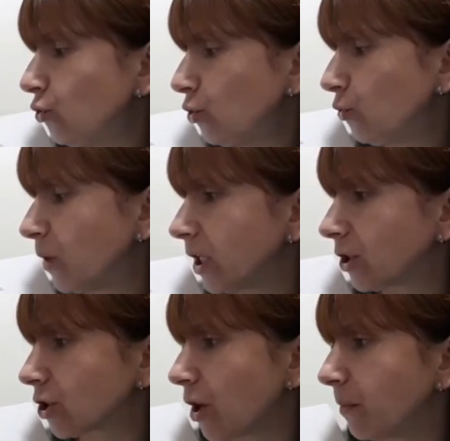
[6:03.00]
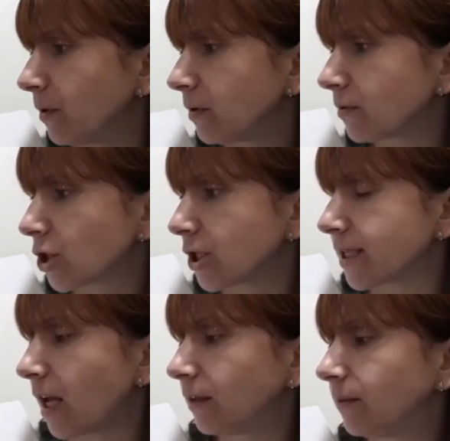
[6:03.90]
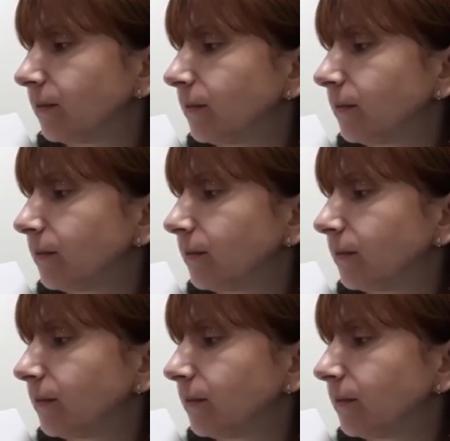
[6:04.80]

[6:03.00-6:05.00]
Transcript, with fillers: you were trouble, she said.